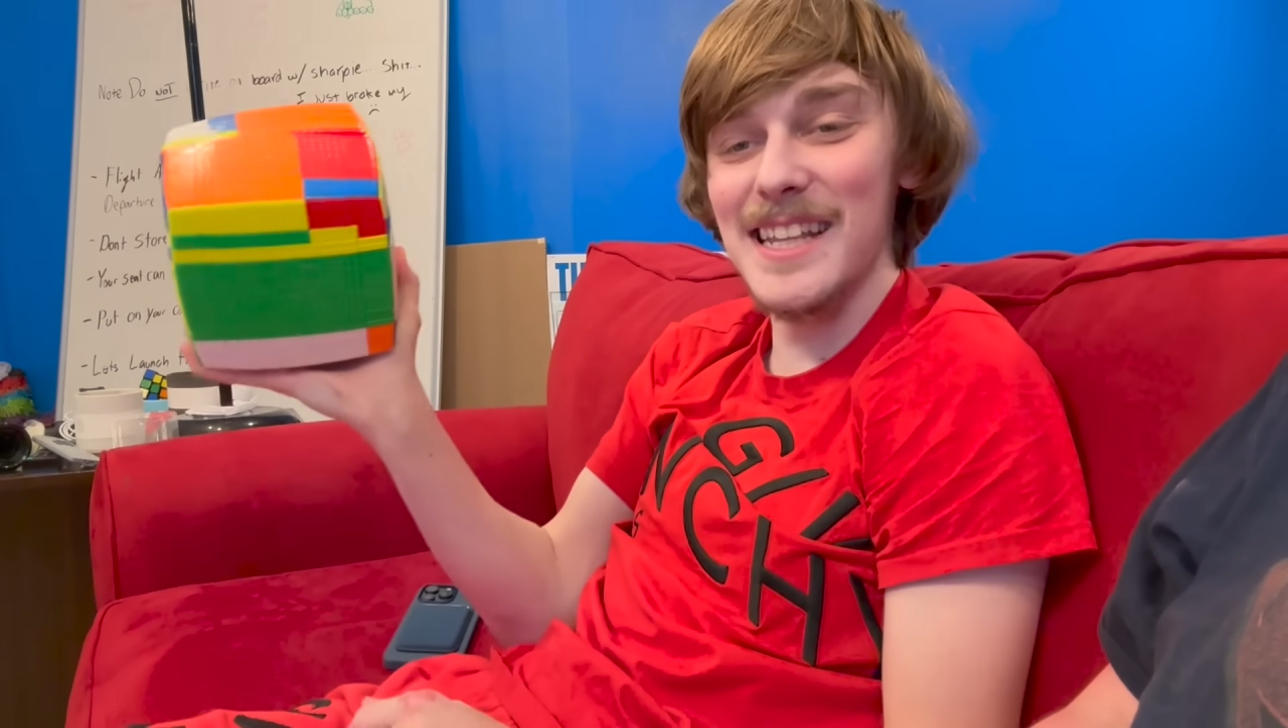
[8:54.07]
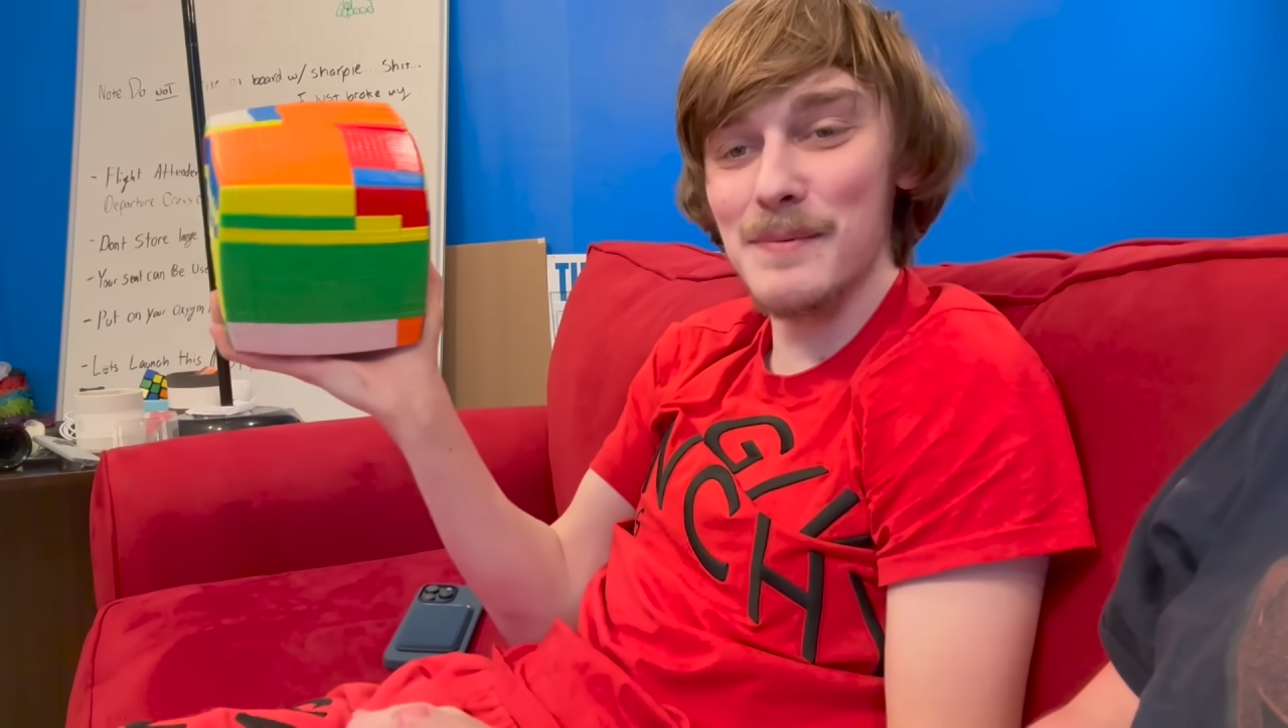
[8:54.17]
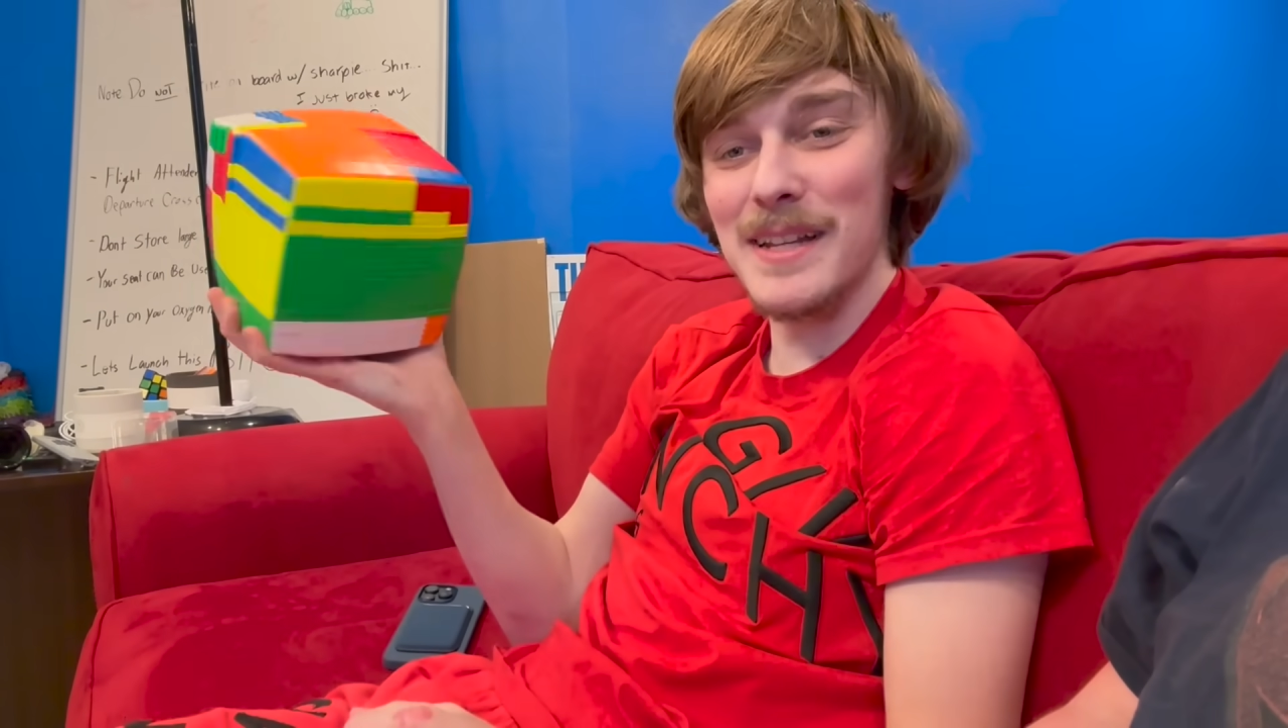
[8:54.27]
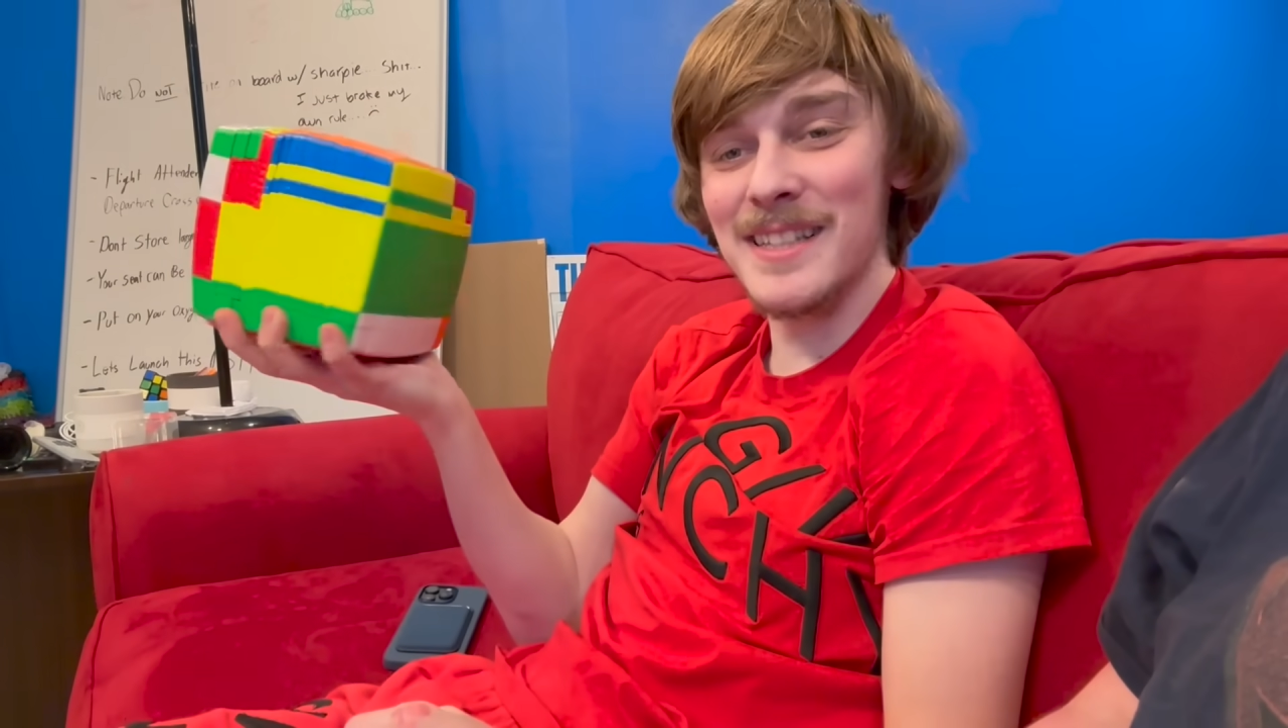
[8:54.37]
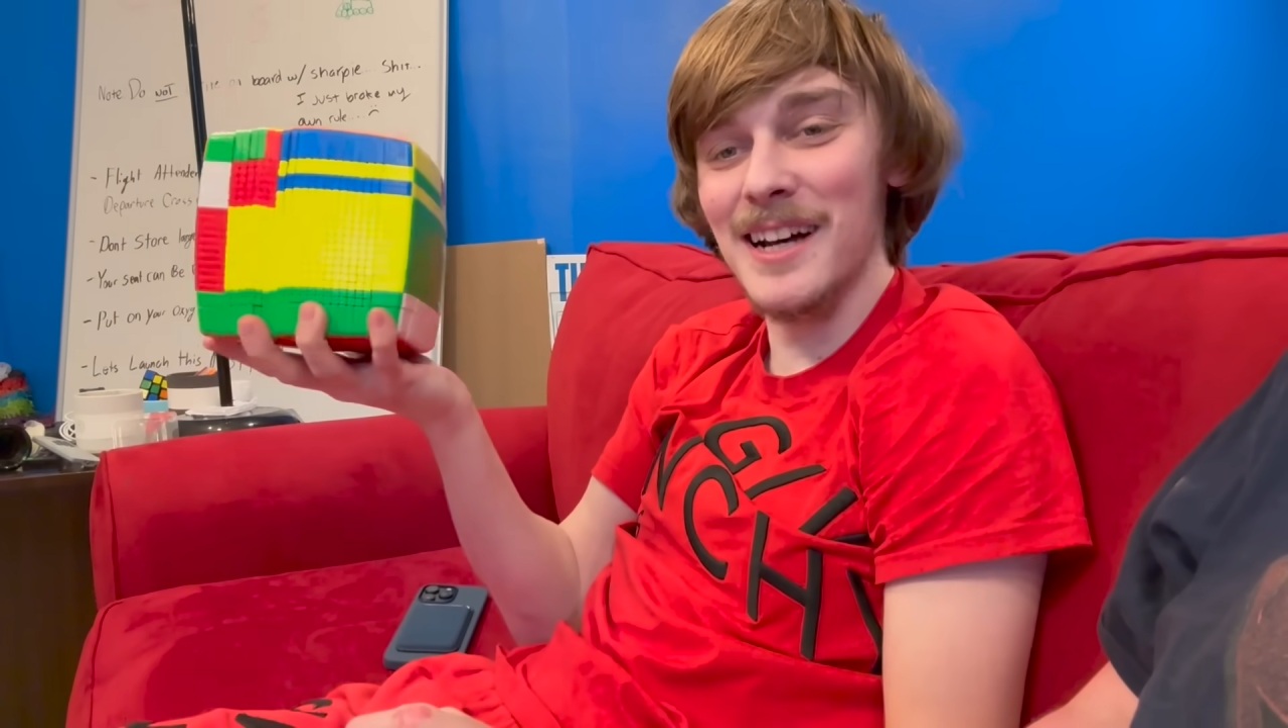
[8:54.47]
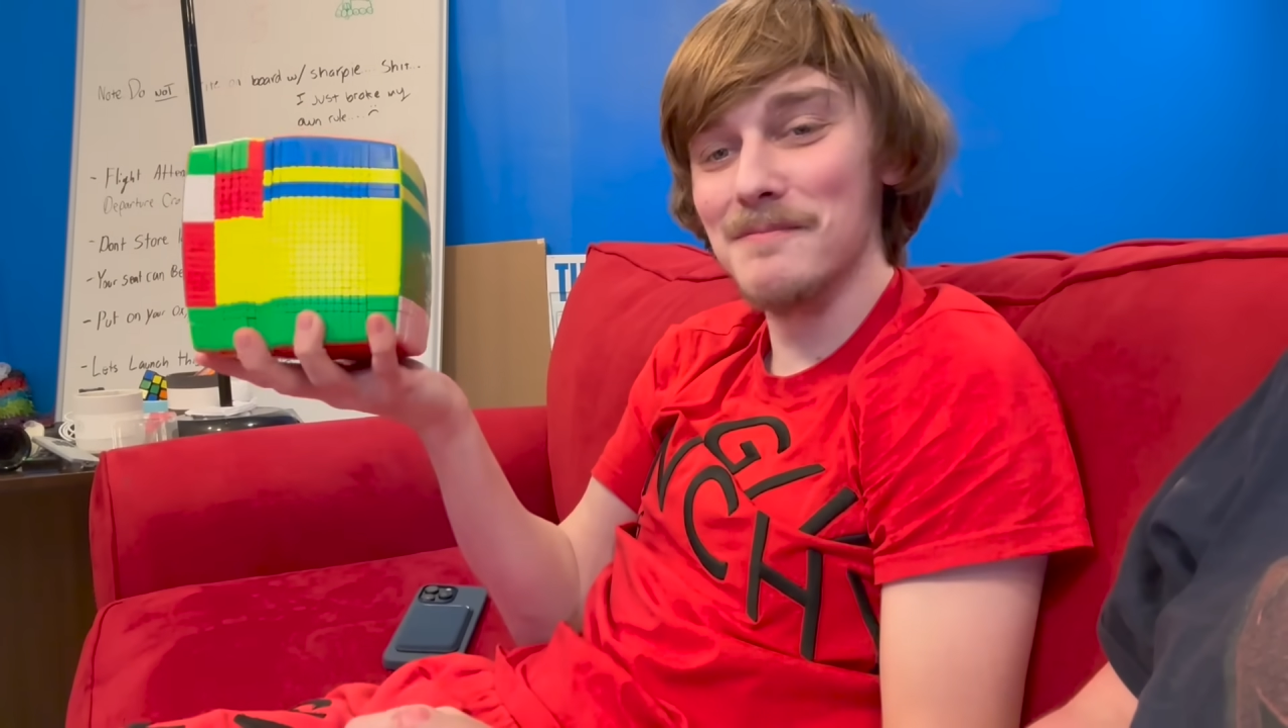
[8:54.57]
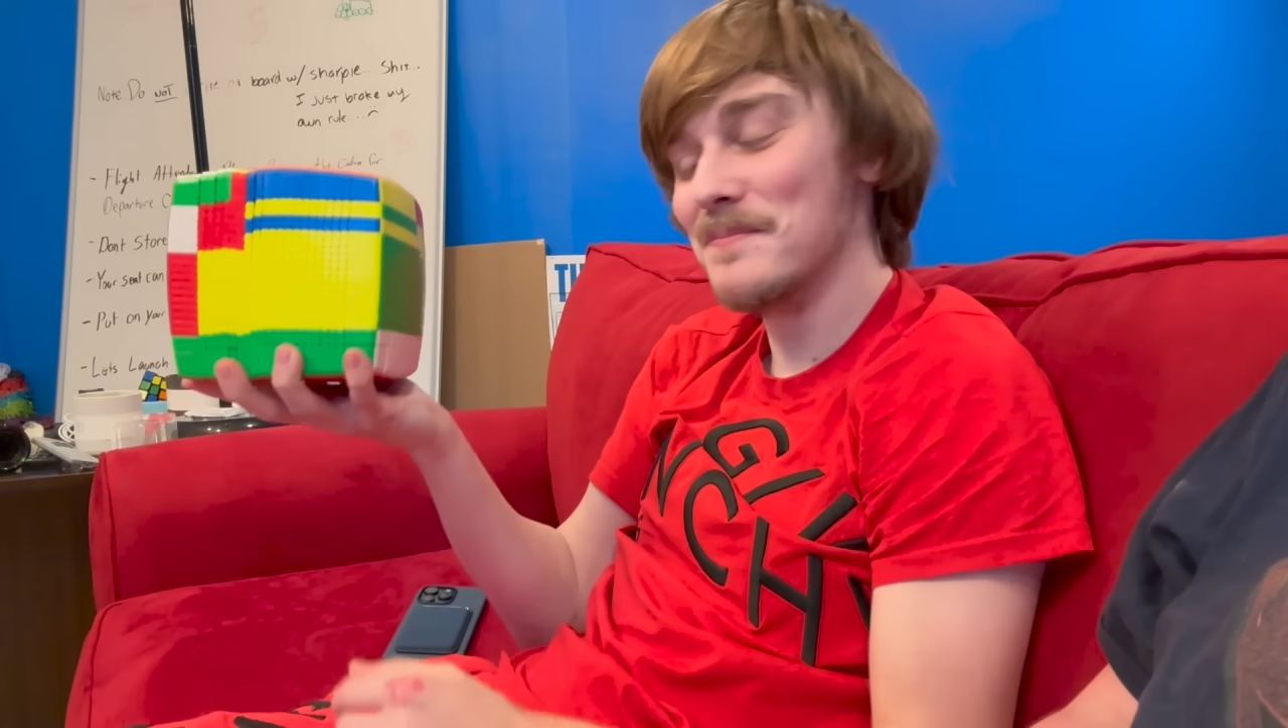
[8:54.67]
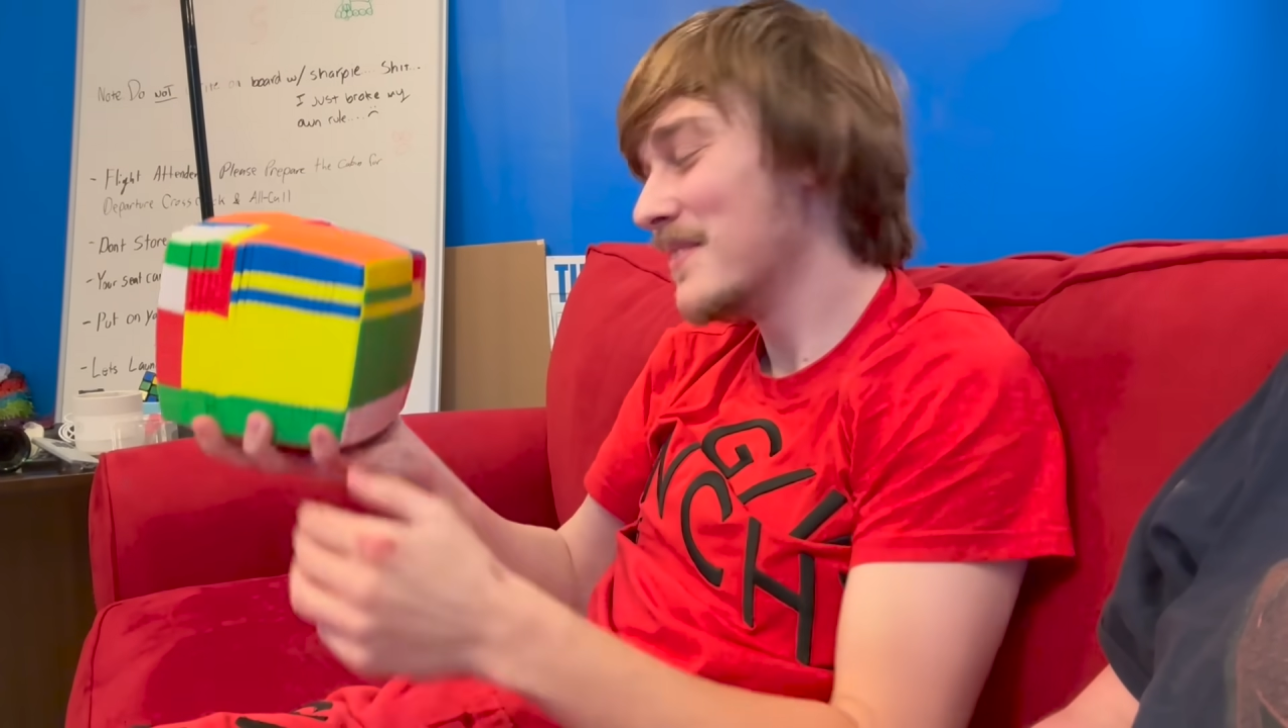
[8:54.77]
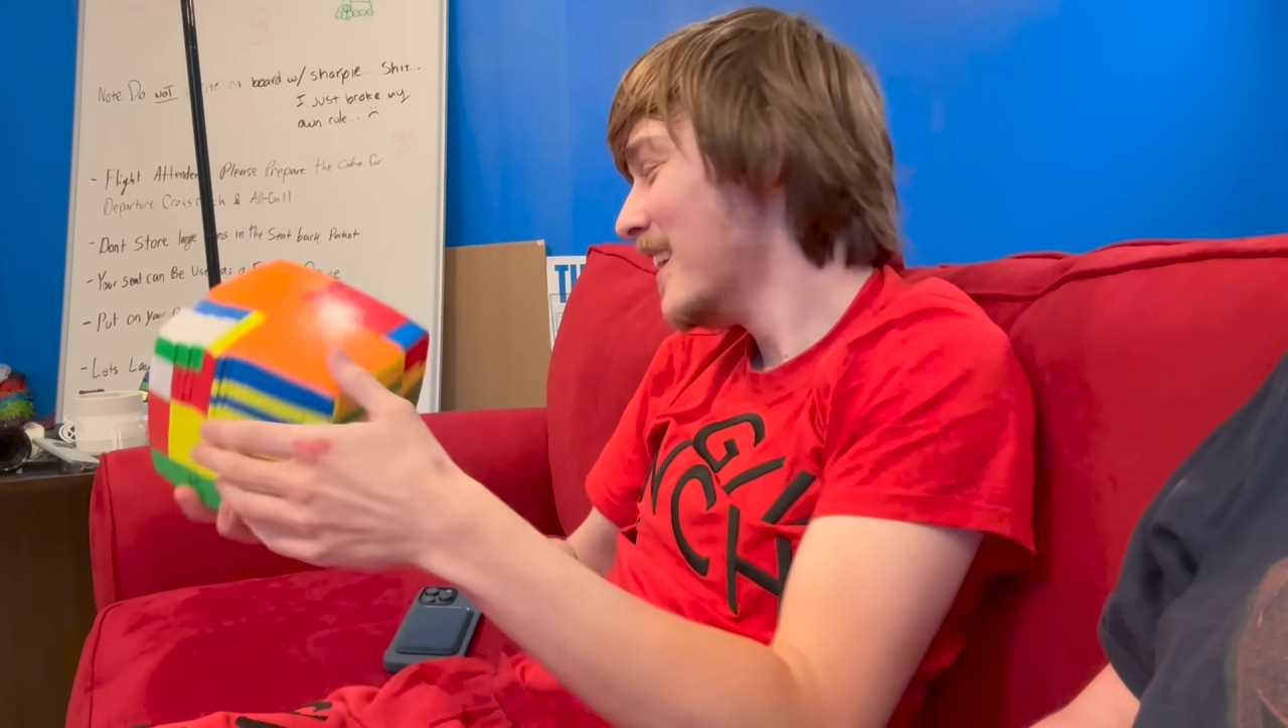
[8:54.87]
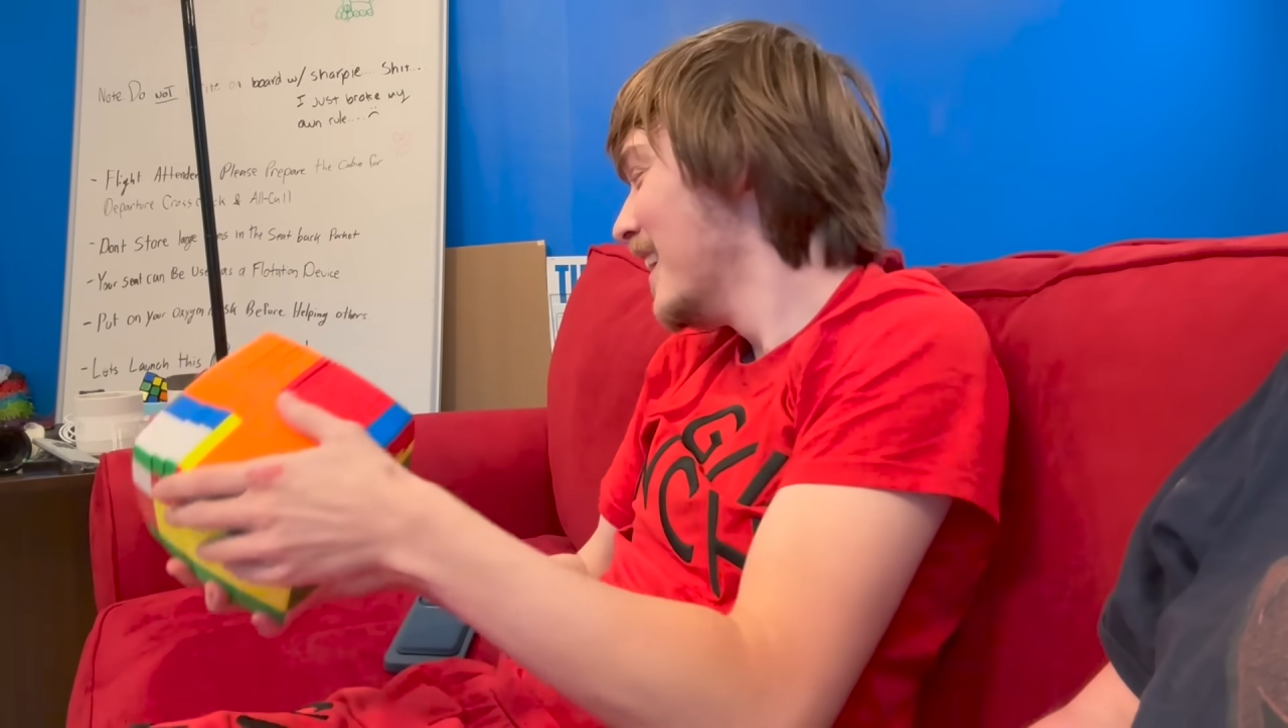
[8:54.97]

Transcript: it's messed up.